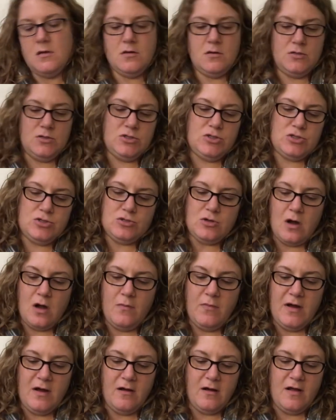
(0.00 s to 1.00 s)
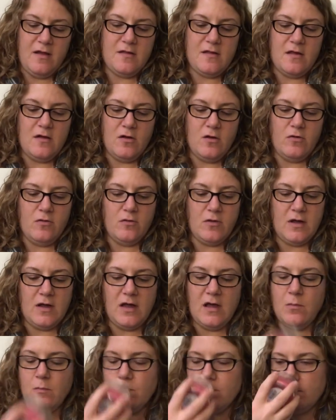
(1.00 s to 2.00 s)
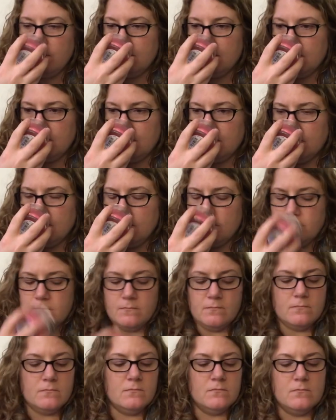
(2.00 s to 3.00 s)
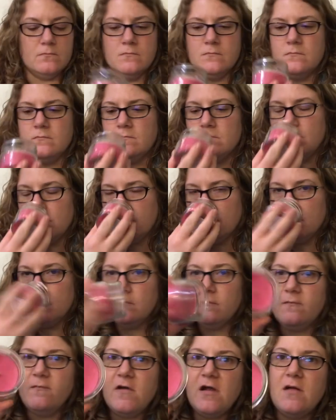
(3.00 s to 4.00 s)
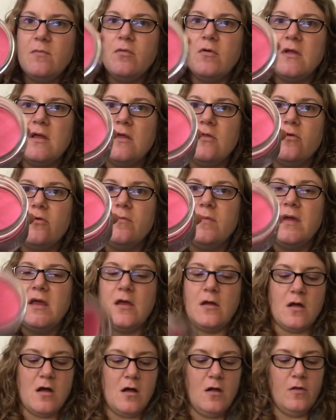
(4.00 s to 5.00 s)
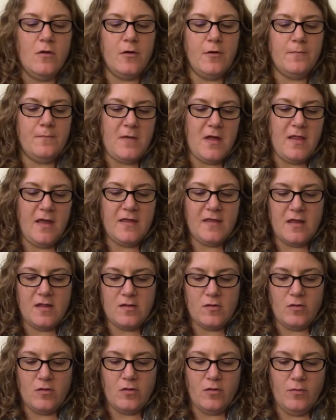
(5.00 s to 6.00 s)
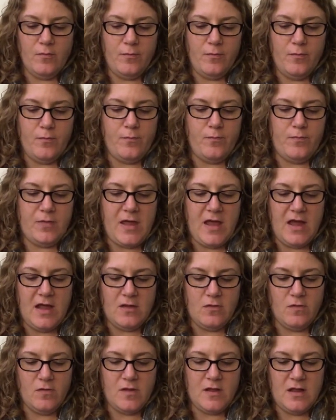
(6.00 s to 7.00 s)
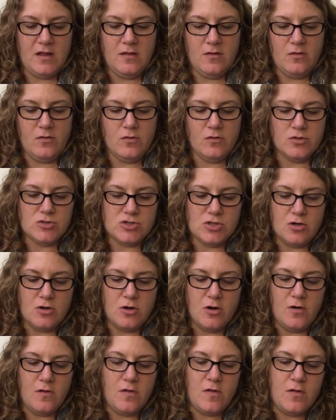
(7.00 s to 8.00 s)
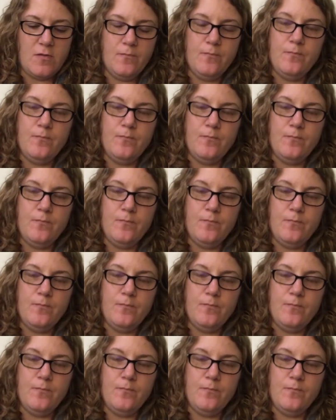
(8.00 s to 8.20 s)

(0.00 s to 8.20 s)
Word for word: Strawberries and cream. Mm. Very pretty little pink collar. I like these little candles in the little jars.